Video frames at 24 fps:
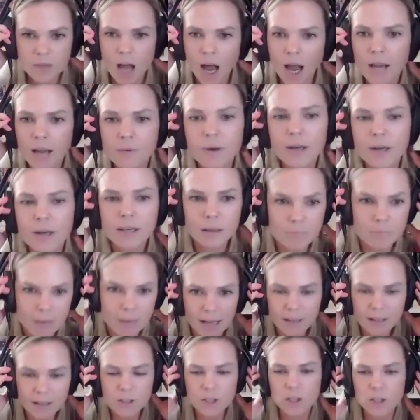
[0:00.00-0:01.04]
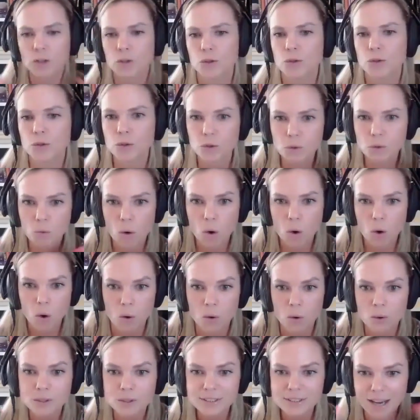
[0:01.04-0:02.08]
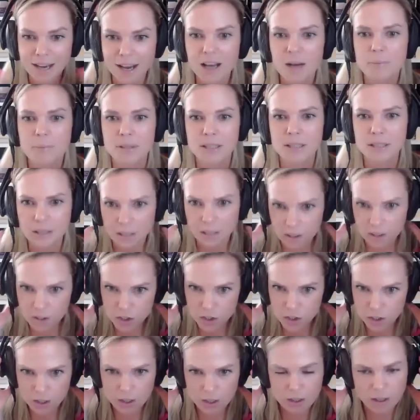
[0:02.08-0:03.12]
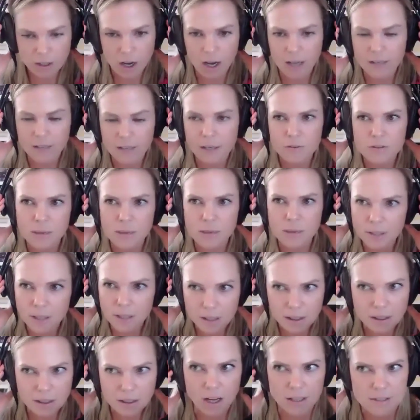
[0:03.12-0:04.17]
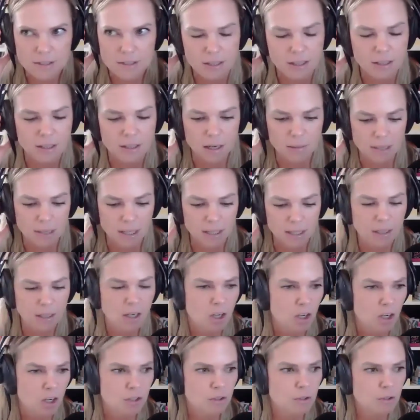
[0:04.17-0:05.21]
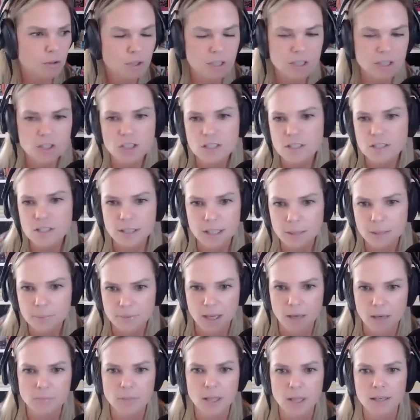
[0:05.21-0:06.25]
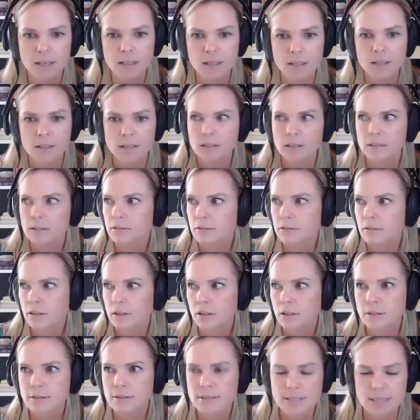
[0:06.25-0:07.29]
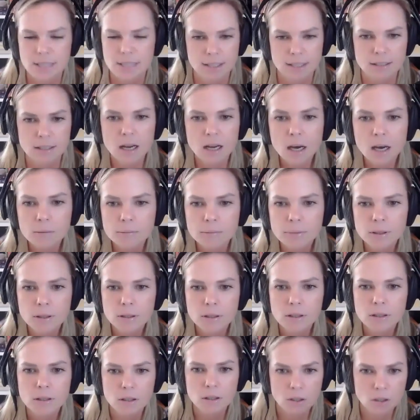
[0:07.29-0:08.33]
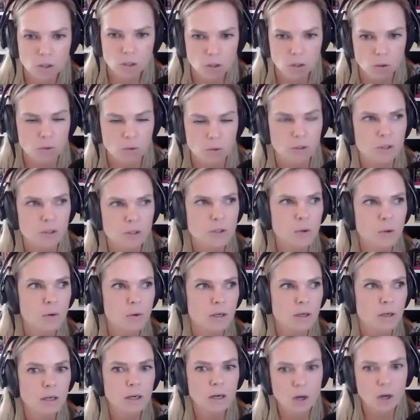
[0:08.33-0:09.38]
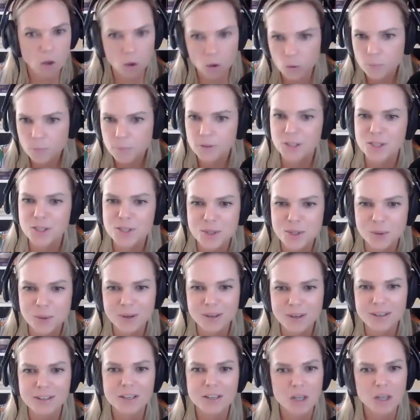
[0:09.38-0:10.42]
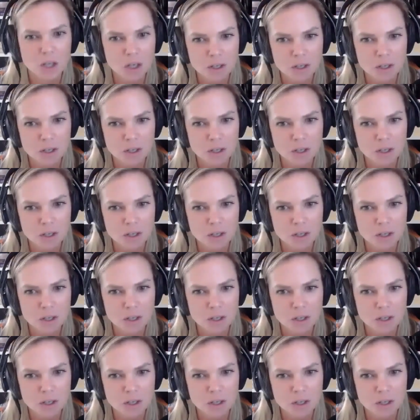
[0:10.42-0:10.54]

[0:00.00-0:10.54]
I recommend you hold up each thought. Now, some of the thoughts that come in, you mm-hmm. can just keep them like stand up, go to the door, open the door,